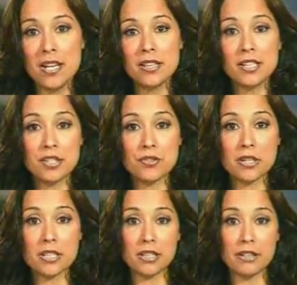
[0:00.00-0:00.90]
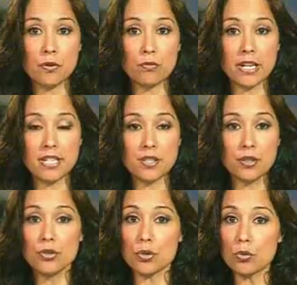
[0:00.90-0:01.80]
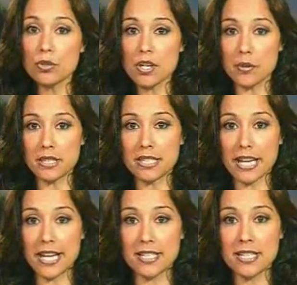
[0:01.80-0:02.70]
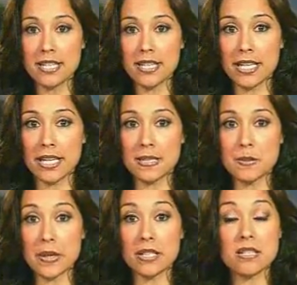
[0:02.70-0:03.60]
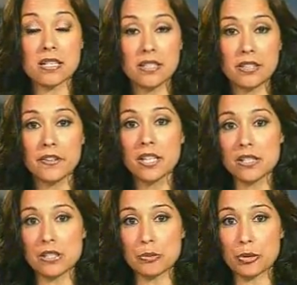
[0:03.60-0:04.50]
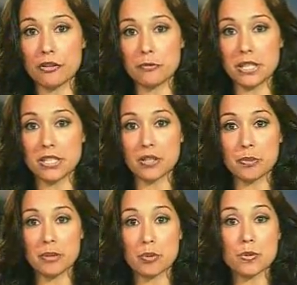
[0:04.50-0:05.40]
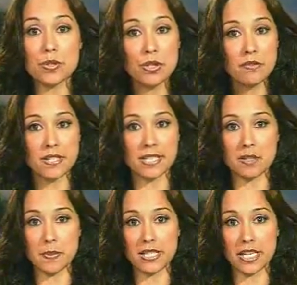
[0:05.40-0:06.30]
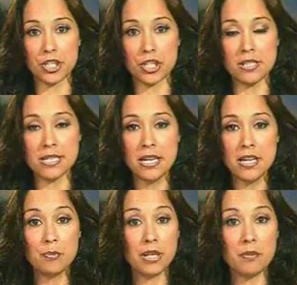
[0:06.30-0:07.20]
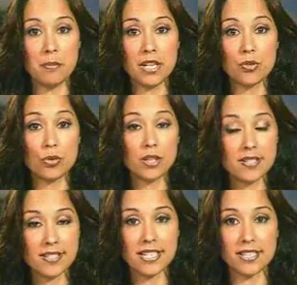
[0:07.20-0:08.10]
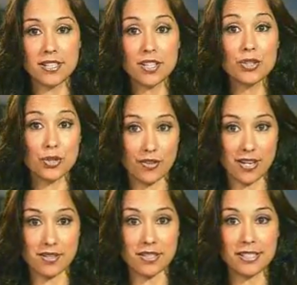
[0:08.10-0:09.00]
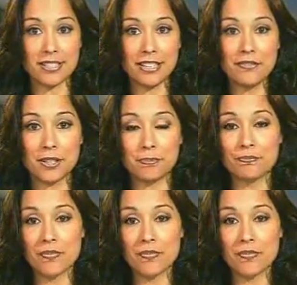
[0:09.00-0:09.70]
The district-level research also indicated that there has been significant improvement in people's service expectations being met or exceeded in 2011.